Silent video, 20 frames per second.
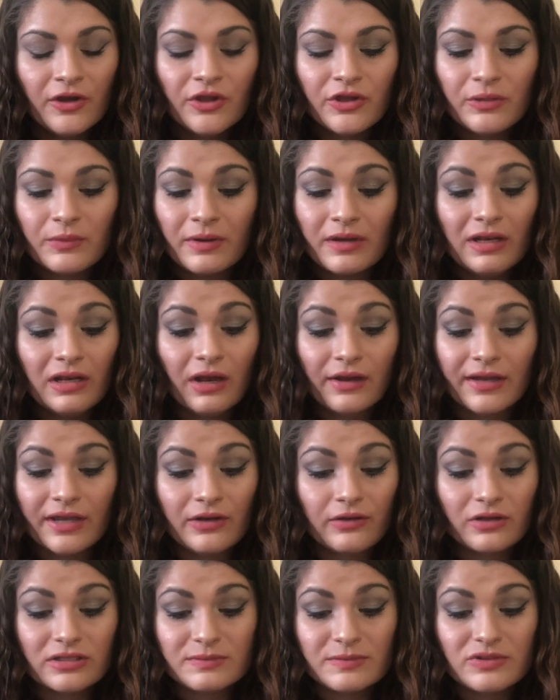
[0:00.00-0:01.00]
You were lucky
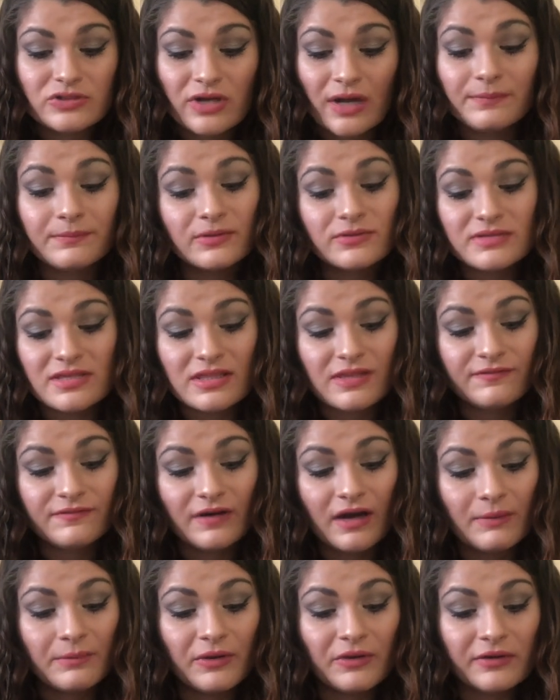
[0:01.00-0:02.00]
not to be trampled, said the
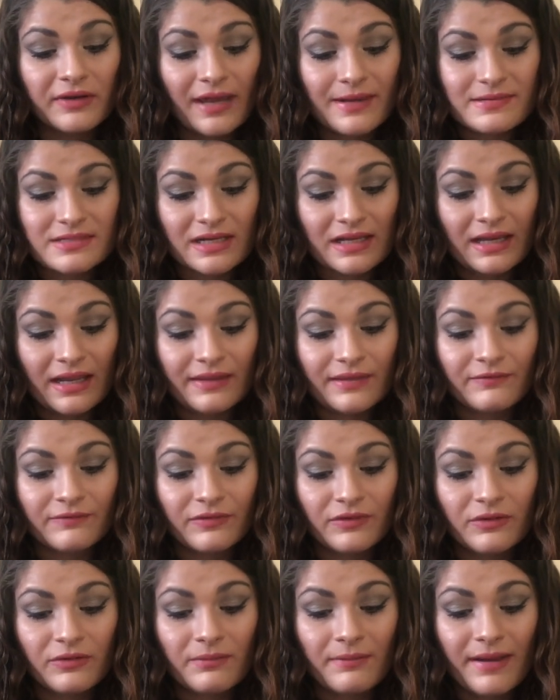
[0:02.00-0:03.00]
farmer who came to collect them
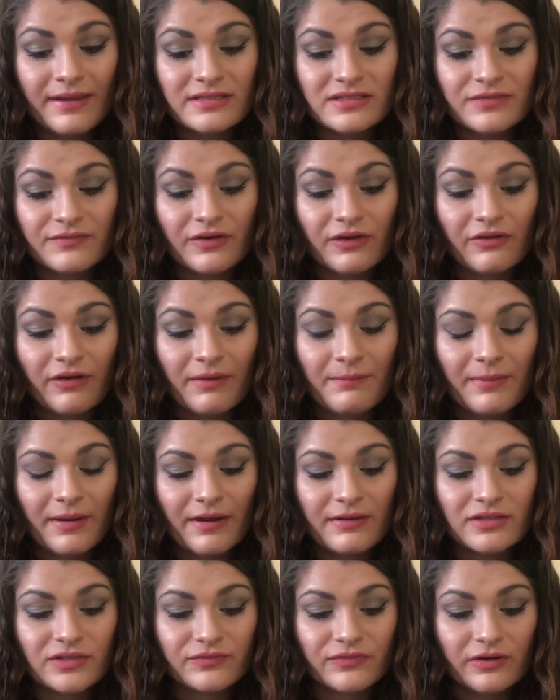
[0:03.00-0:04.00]
from the remains of her
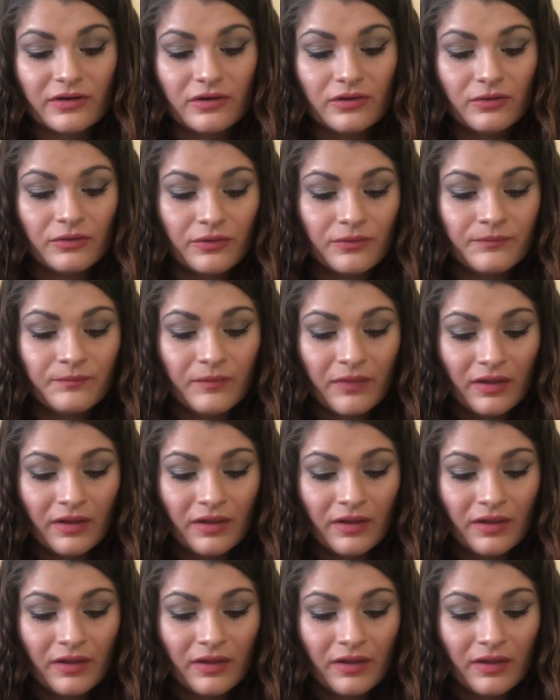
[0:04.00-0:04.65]
grandparents' front lawn.